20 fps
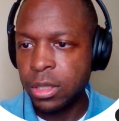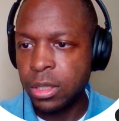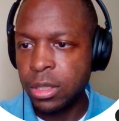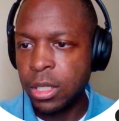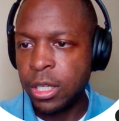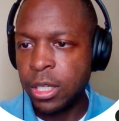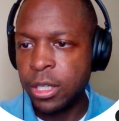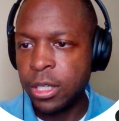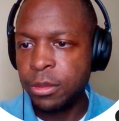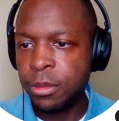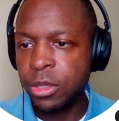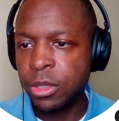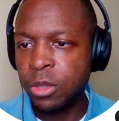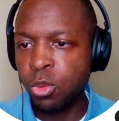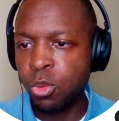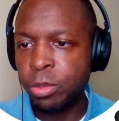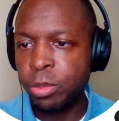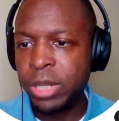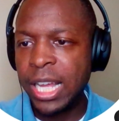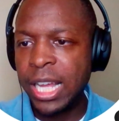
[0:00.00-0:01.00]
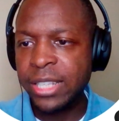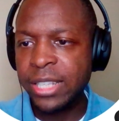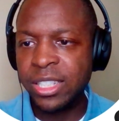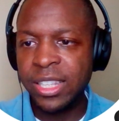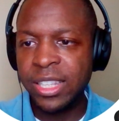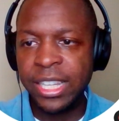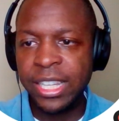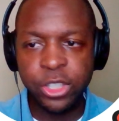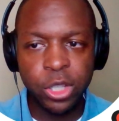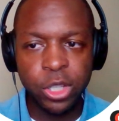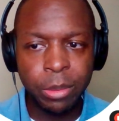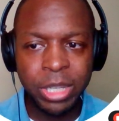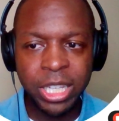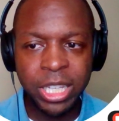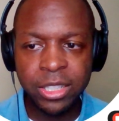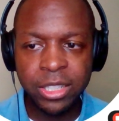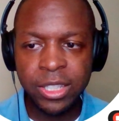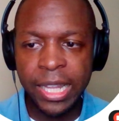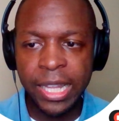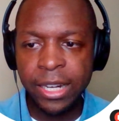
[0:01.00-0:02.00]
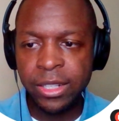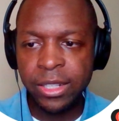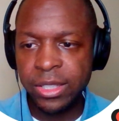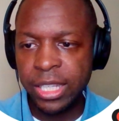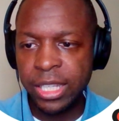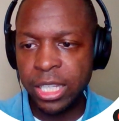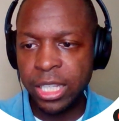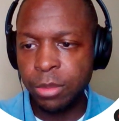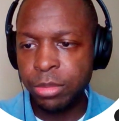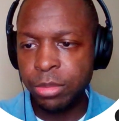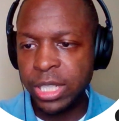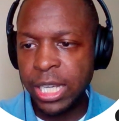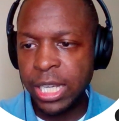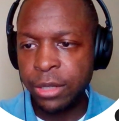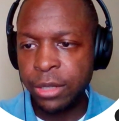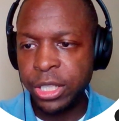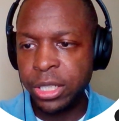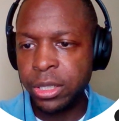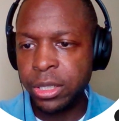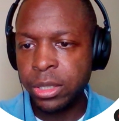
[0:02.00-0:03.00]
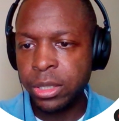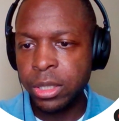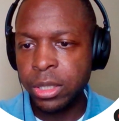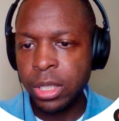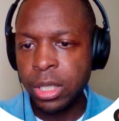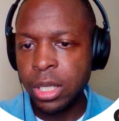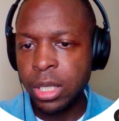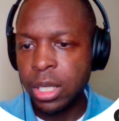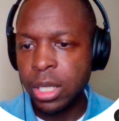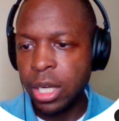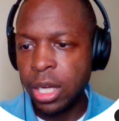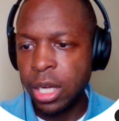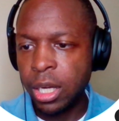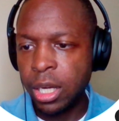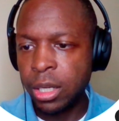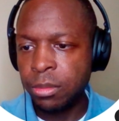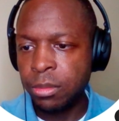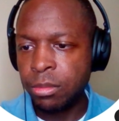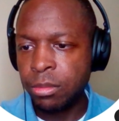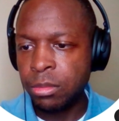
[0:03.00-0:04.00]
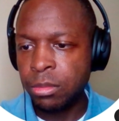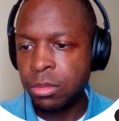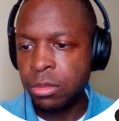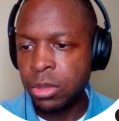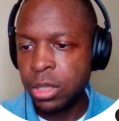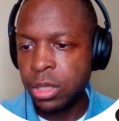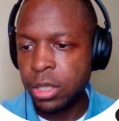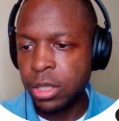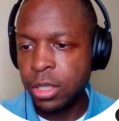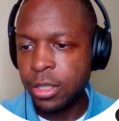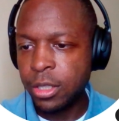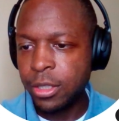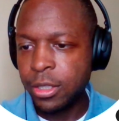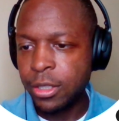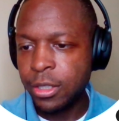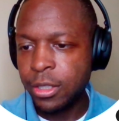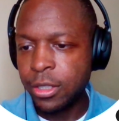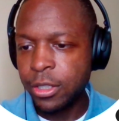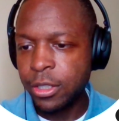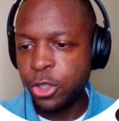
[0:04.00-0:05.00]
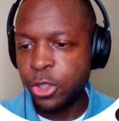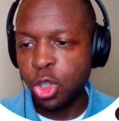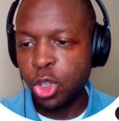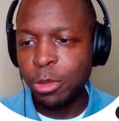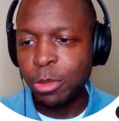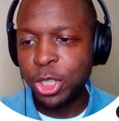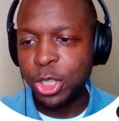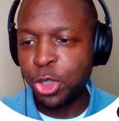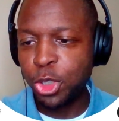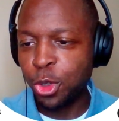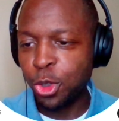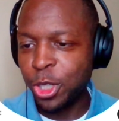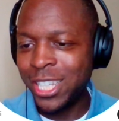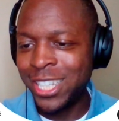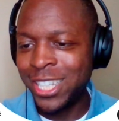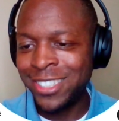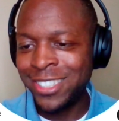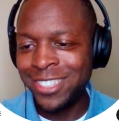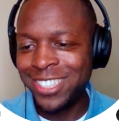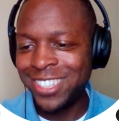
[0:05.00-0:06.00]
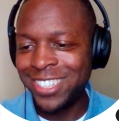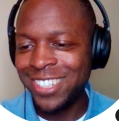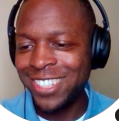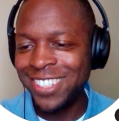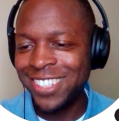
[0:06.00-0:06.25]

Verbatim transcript: um, replies to that. So let me get to that in a second. But down here, um, so much cringe.